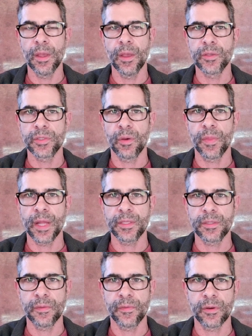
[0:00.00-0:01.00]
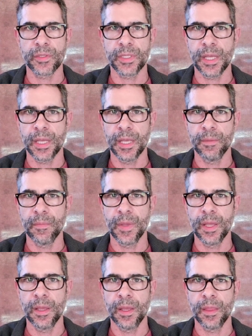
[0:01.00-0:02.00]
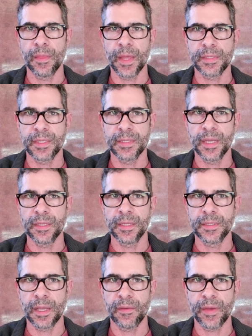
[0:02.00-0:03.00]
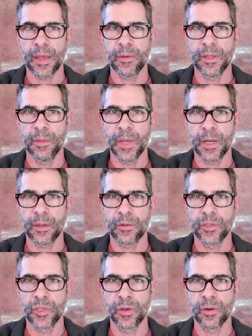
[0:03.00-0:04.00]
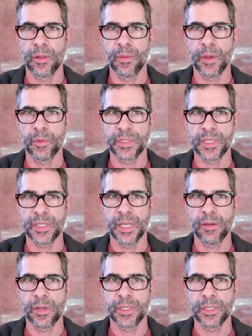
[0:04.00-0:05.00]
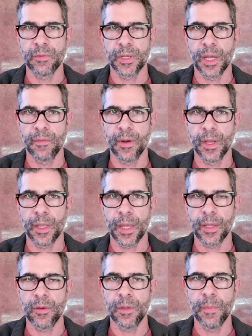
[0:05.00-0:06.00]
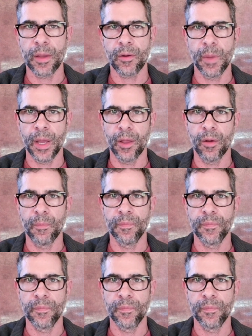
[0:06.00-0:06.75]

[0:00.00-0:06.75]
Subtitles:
So that's the first key. That's the sentence I found in the medical journal that was the secret to recovering a good microbiome.